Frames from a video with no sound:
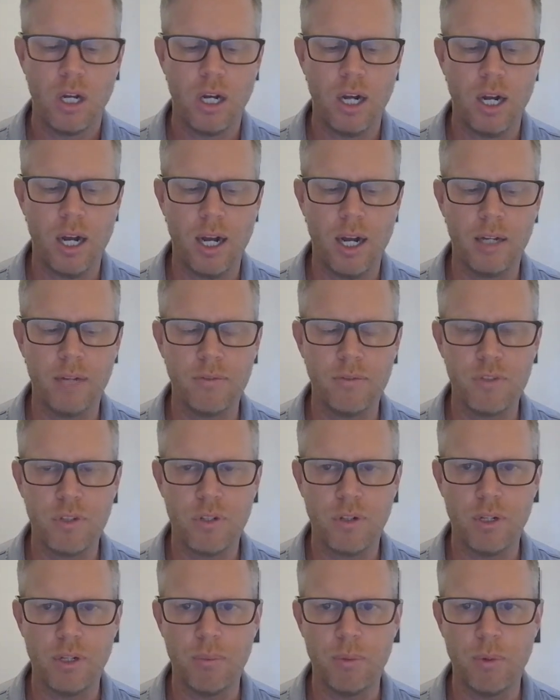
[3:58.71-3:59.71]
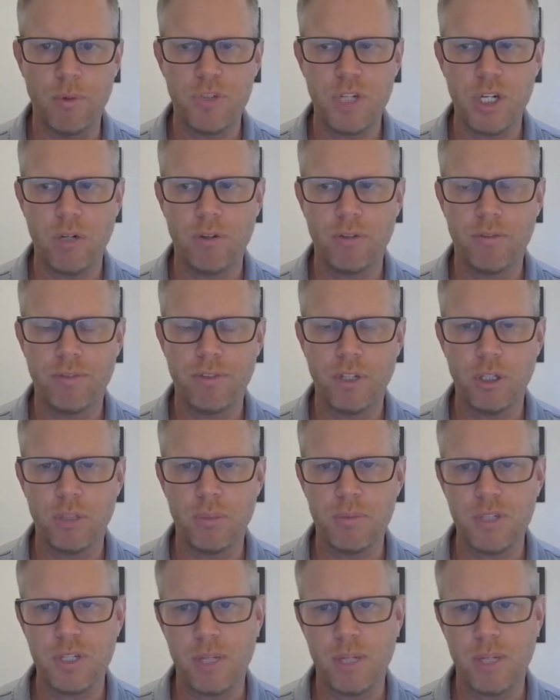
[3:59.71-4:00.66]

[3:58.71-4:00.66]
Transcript: uh, uh, both Jaelan Phillips